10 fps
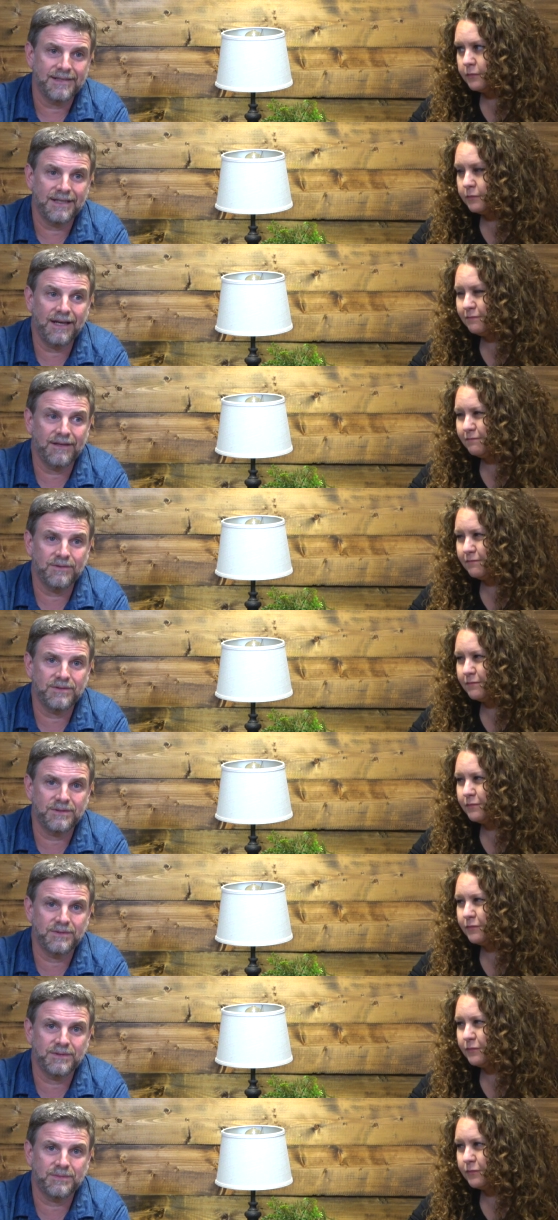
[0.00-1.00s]
Speaker 1: yeah, it
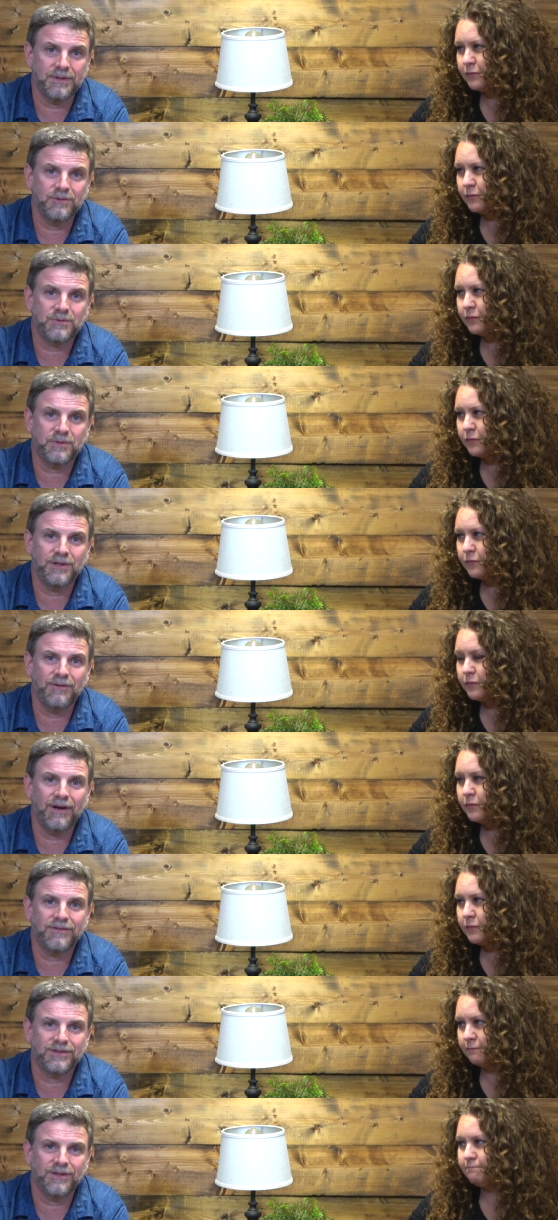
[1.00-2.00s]
was it was it was pretty
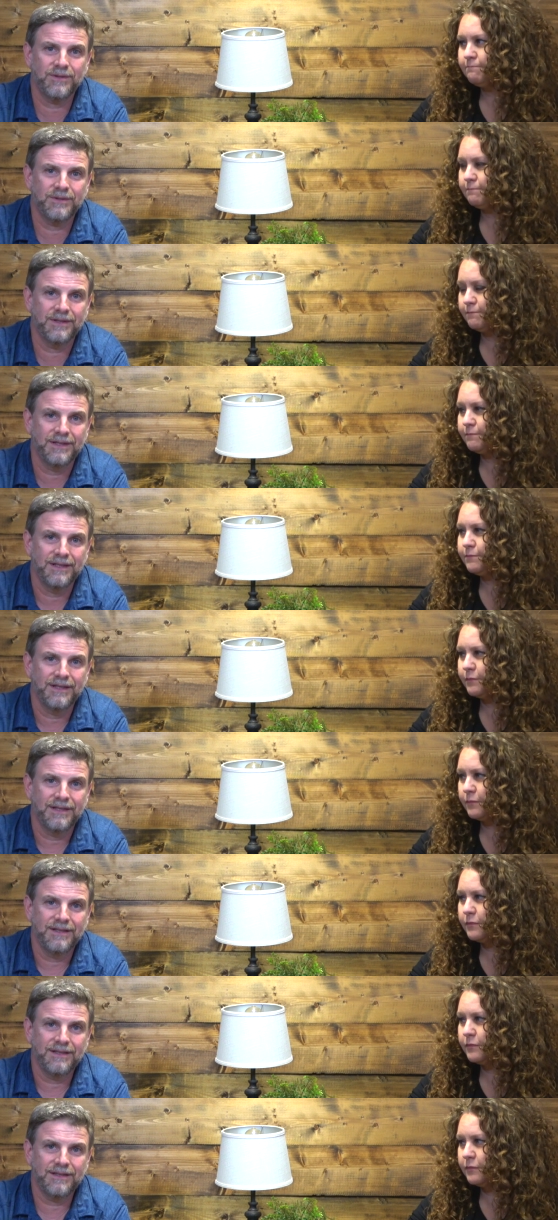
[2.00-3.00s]
rough. So
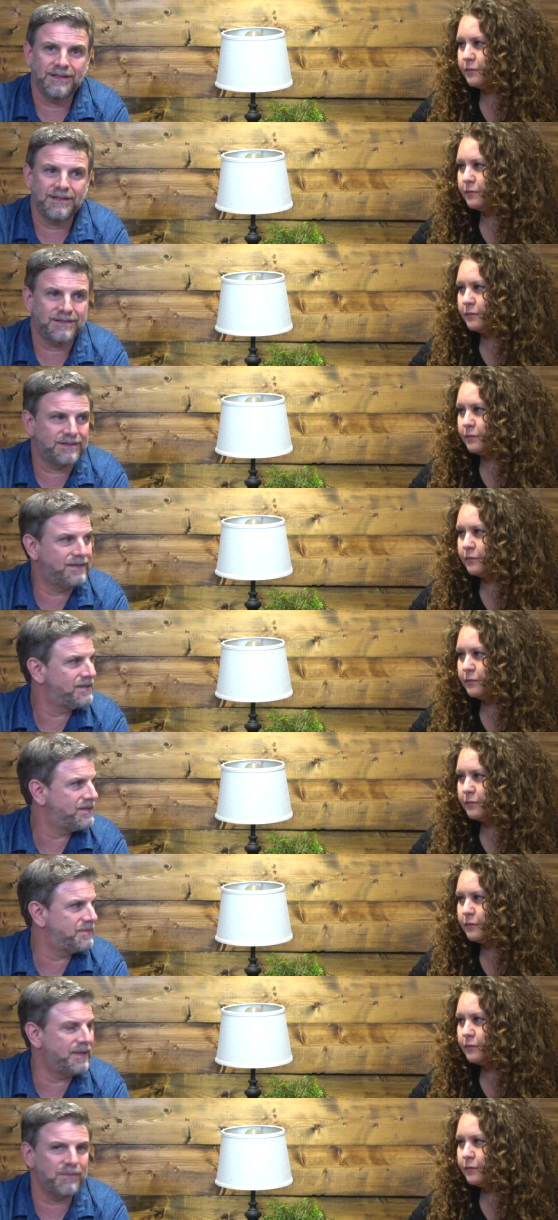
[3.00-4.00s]
this this
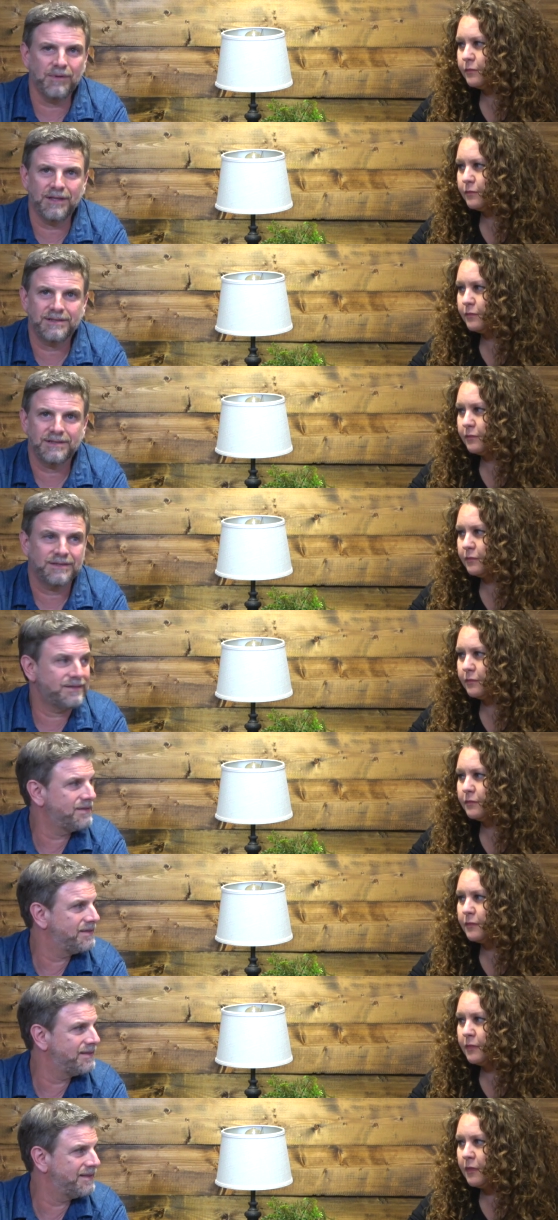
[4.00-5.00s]
has been a blessing.
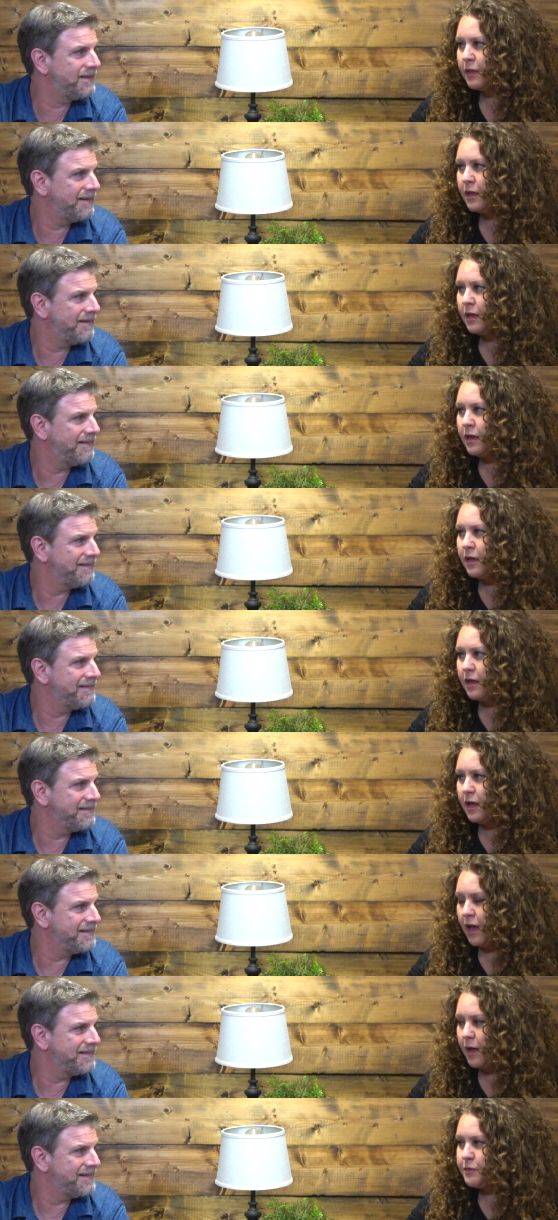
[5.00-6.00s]

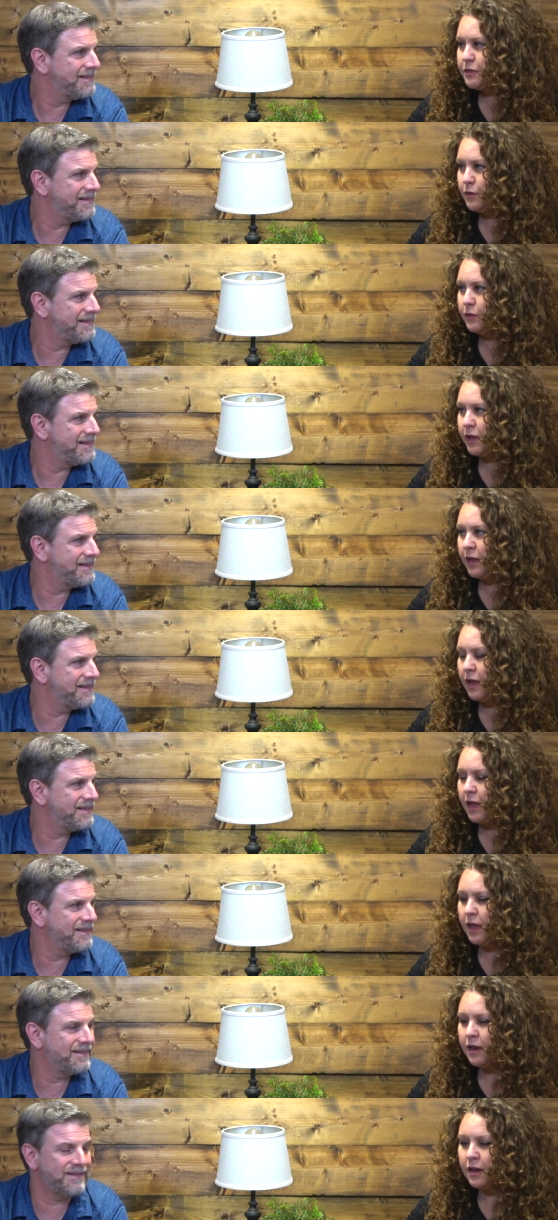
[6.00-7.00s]
Speaker 2: Absolutely,
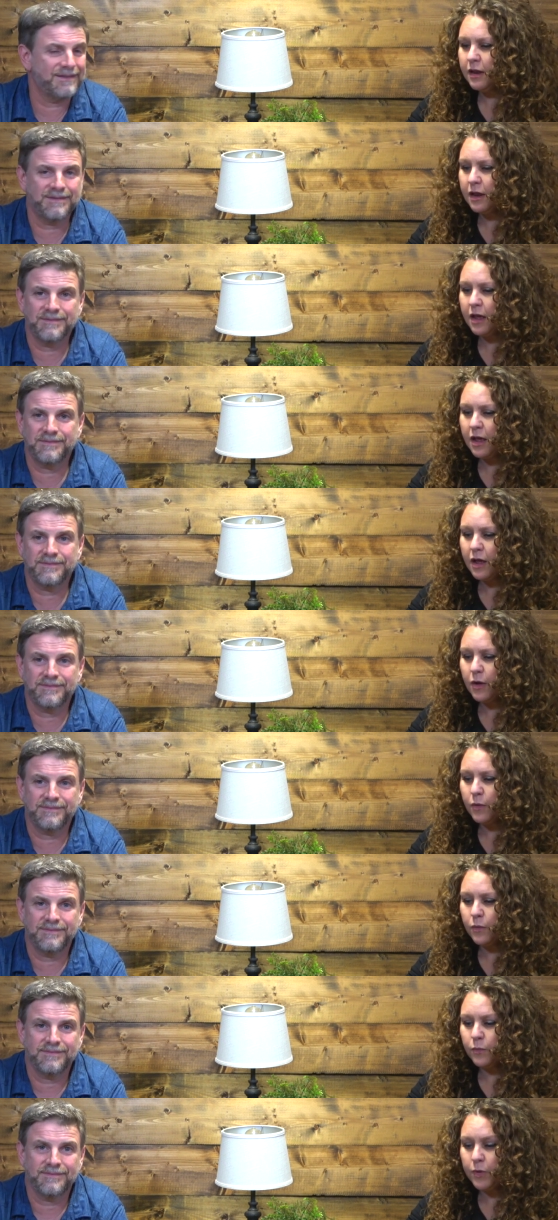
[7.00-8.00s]
and
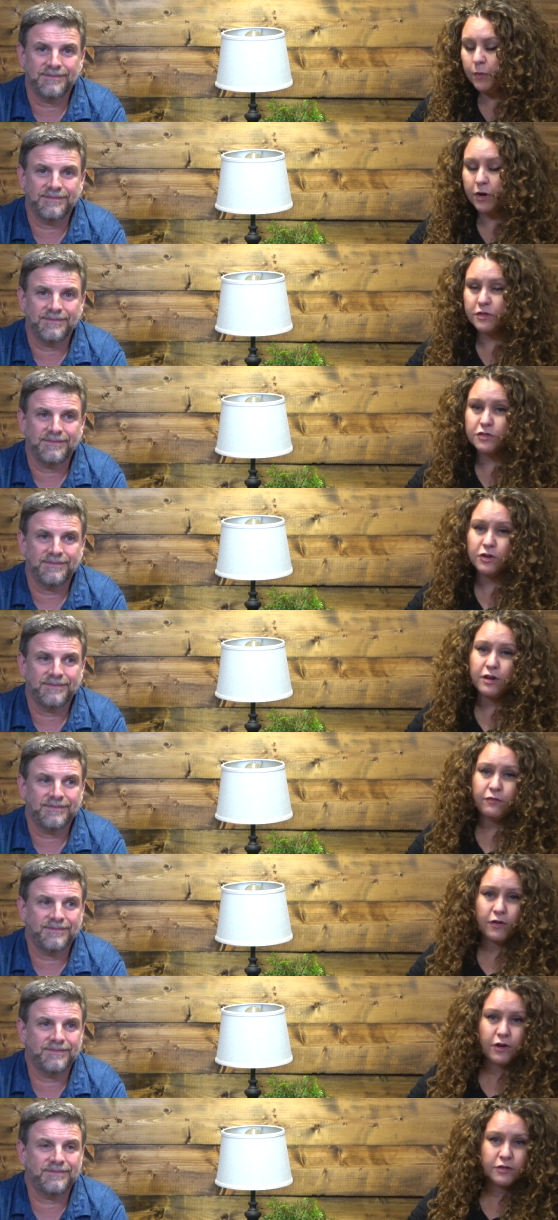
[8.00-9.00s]
we were concerned at
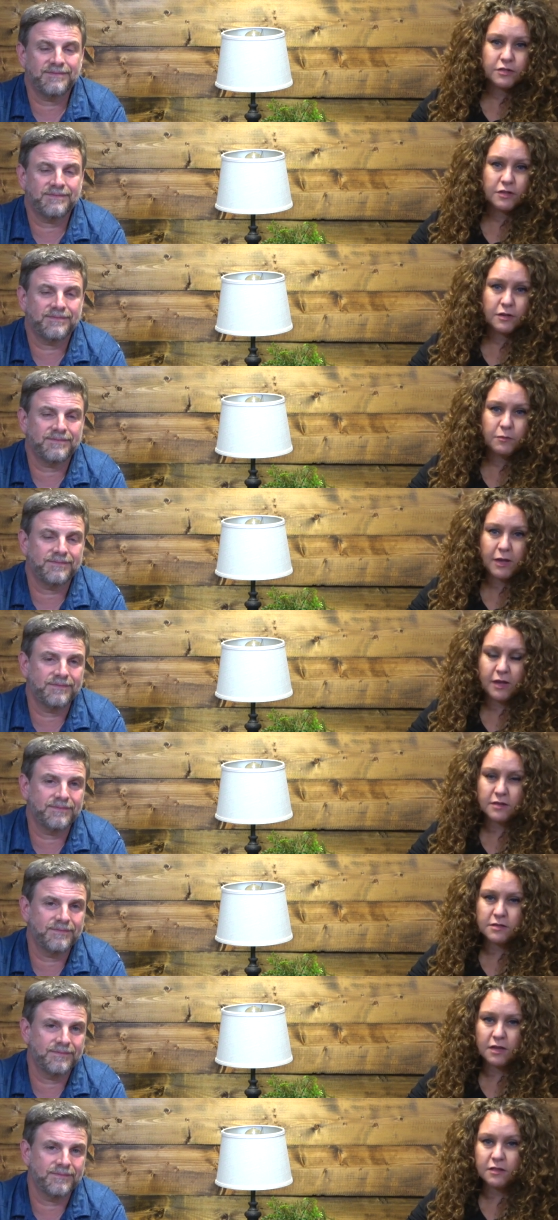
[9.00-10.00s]
first
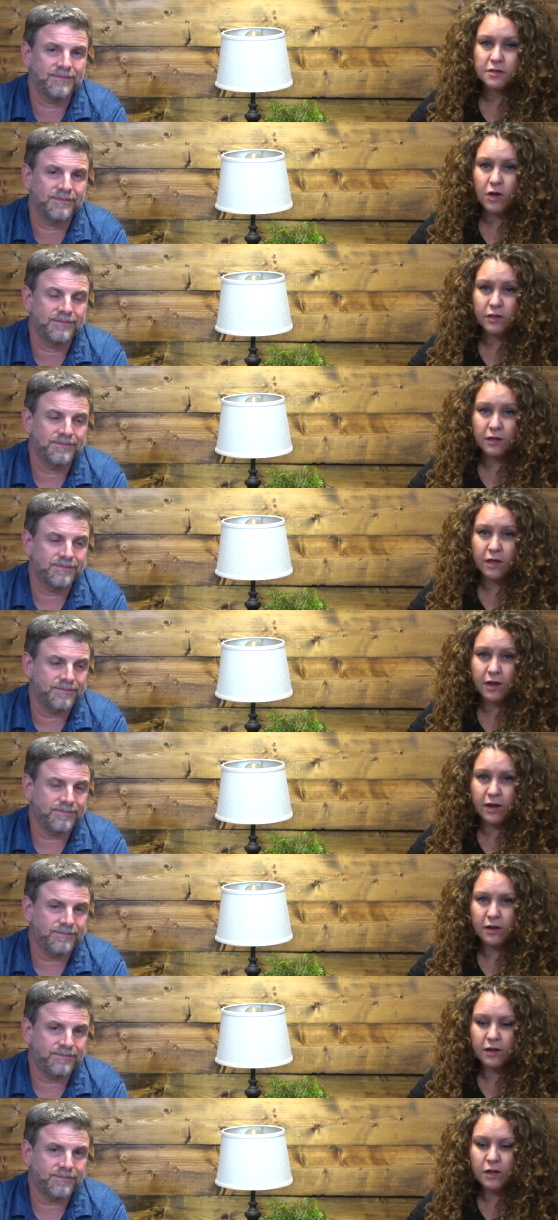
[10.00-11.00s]
because it's
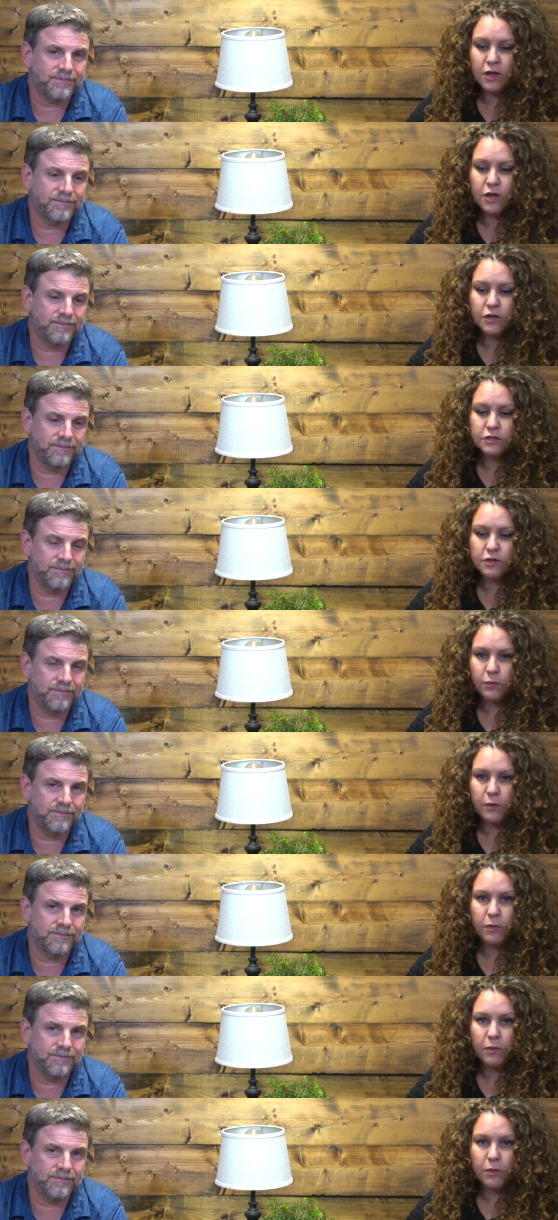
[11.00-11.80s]
online, so we